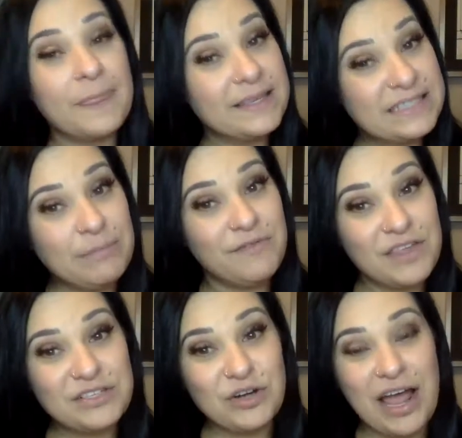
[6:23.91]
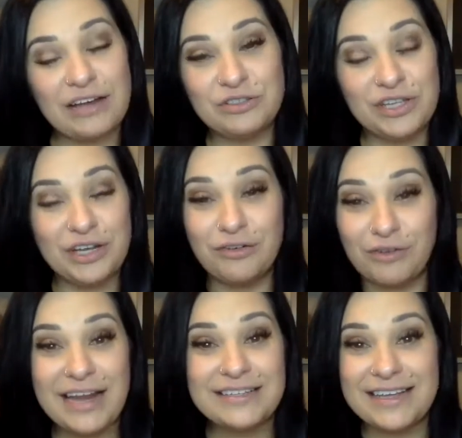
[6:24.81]
Some of these are actually
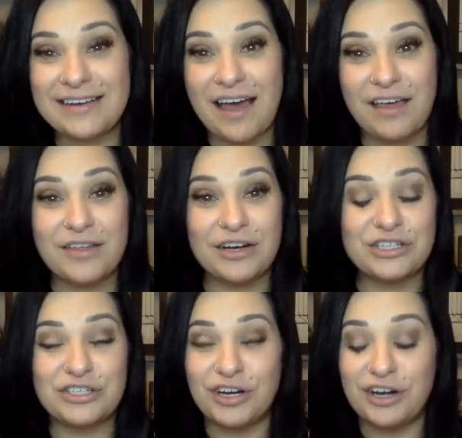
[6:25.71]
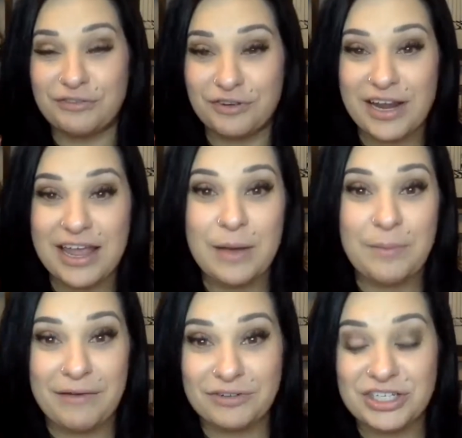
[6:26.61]
great in other sugar-free
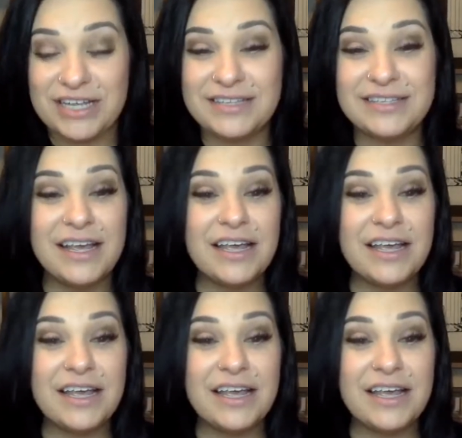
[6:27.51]
beverages.